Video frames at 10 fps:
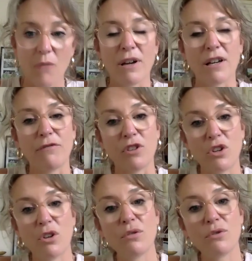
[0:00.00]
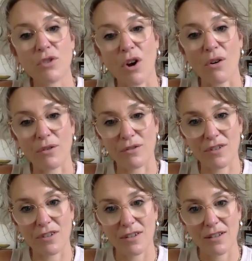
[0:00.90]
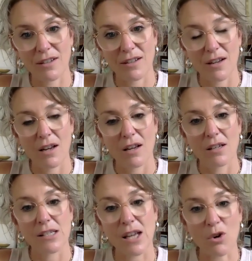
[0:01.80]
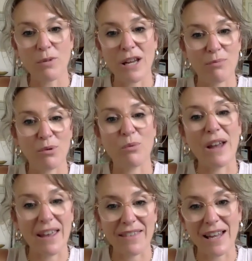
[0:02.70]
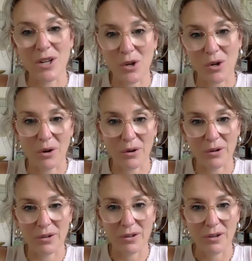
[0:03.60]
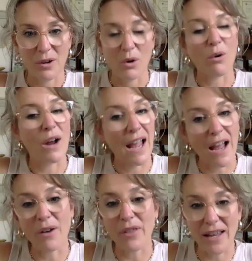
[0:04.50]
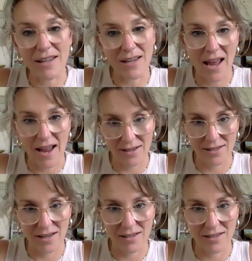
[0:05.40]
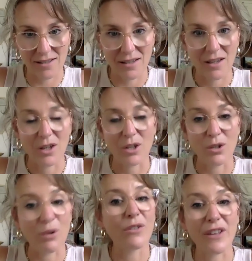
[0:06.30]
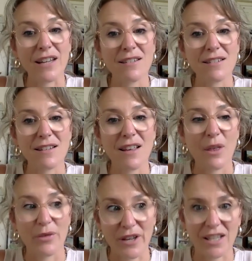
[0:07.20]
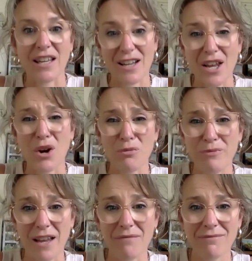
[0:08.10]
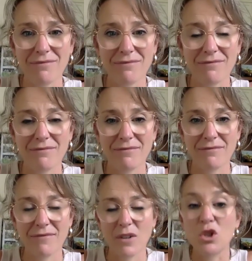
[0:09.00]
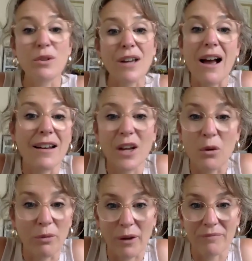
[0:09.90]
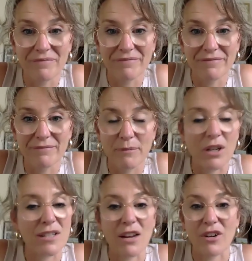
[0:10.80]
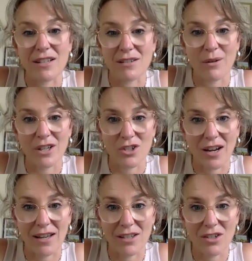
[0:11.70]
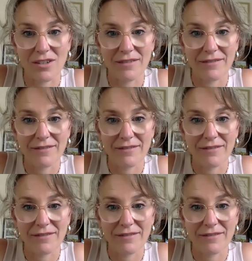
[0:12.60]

But if you don't tell people where they can go or how they can access your things that are going to help them, you can't help them because there is no exchange.